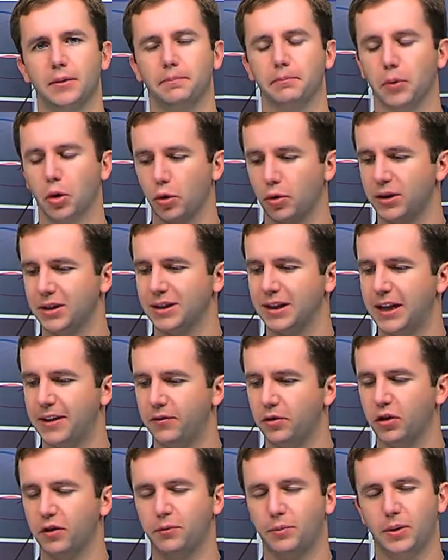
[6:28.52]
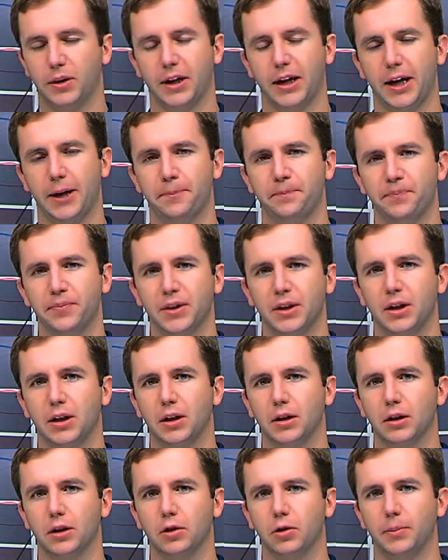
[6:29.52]
Murray's level of play
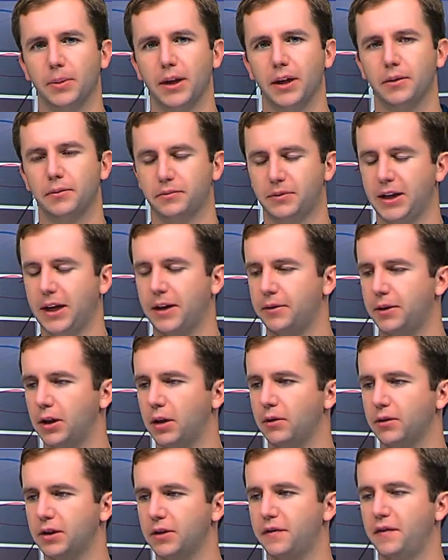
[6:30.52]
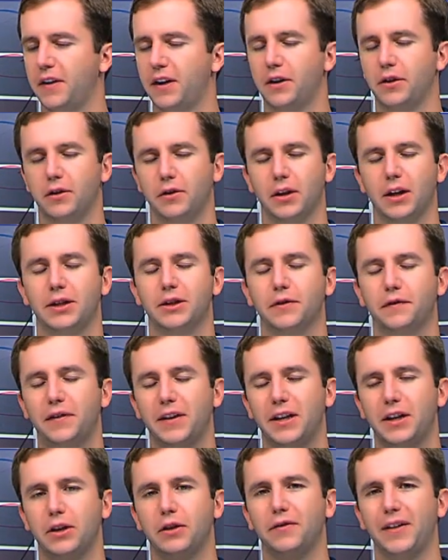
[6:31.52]
a little bit, and a
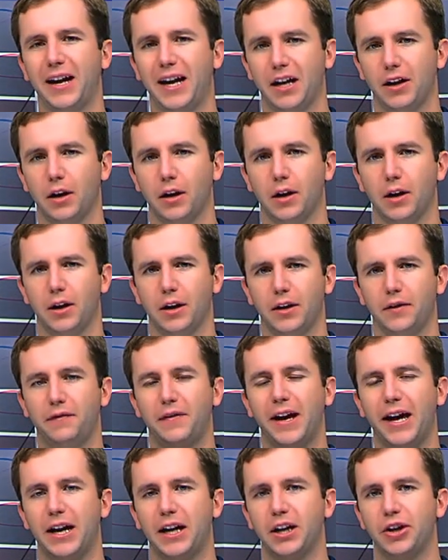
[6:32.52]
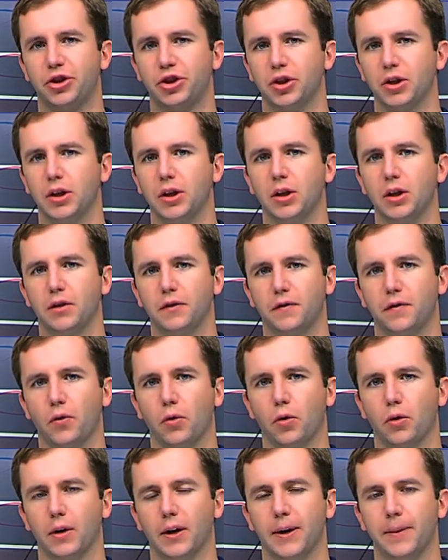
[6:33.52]
definitive advantage
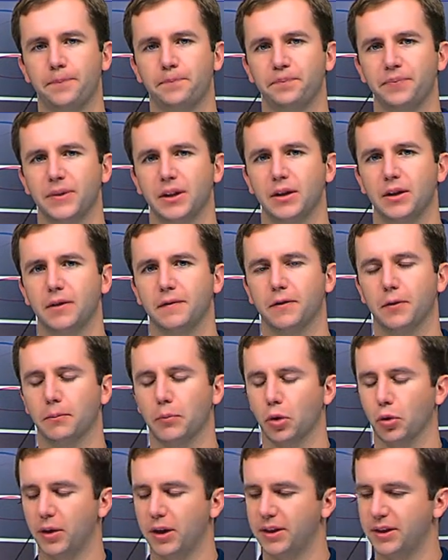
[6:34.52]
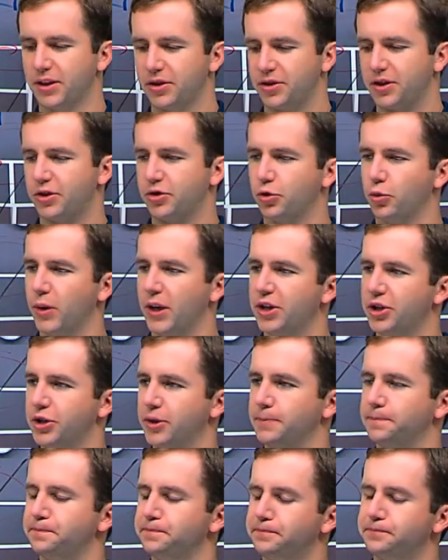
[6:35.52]
for Murray in this
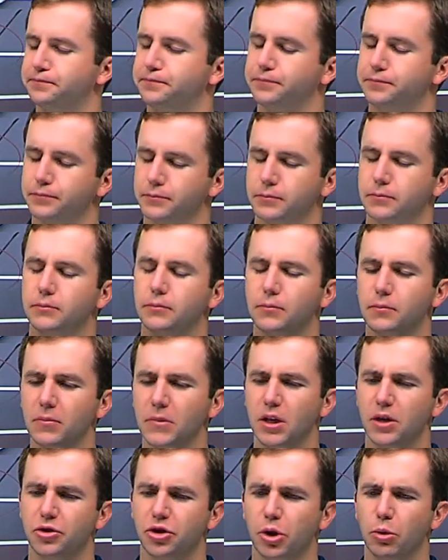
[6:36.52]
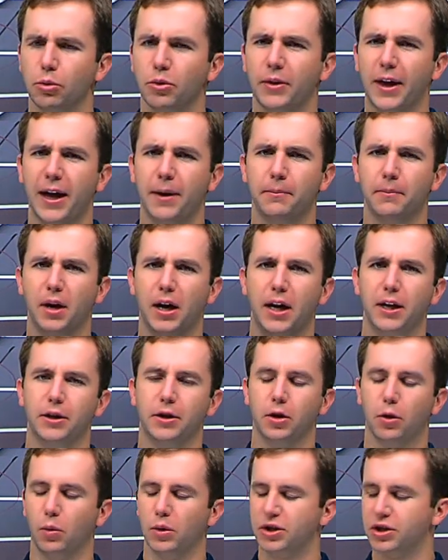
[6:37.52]
situation. So with that in
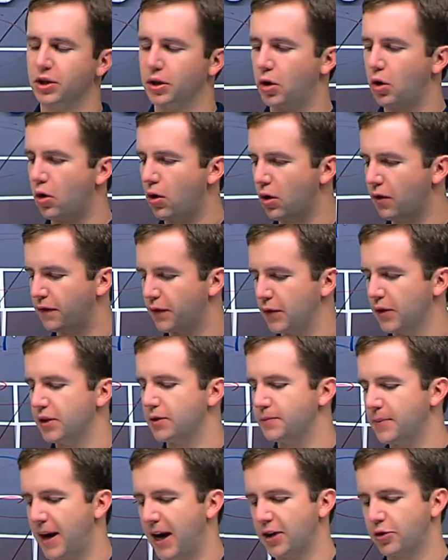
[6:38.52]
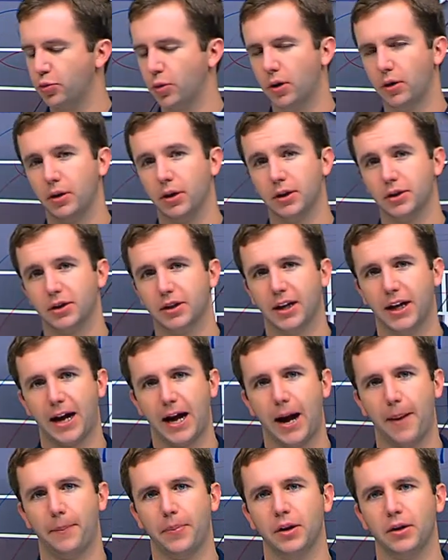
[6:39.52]
mind, what's the call for this match? What do I think is going to
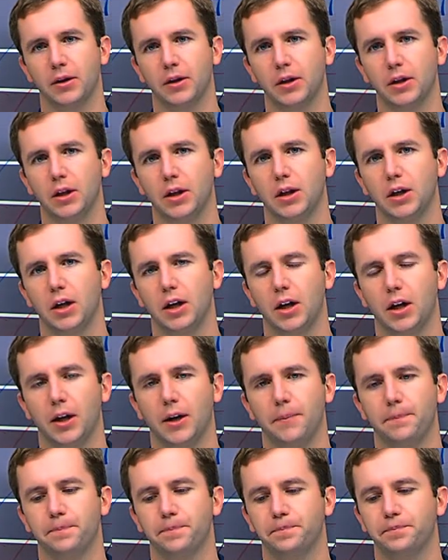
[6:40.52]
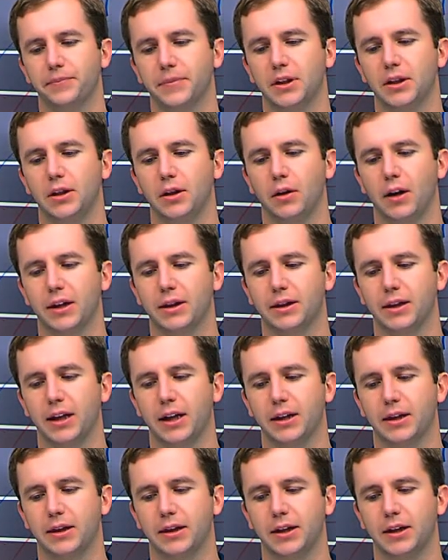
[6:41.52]
happen?
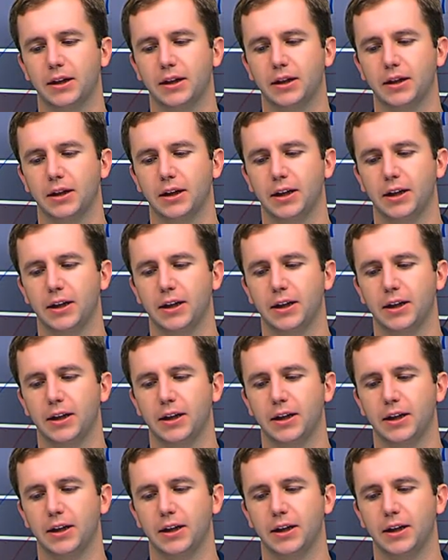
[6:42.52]
I think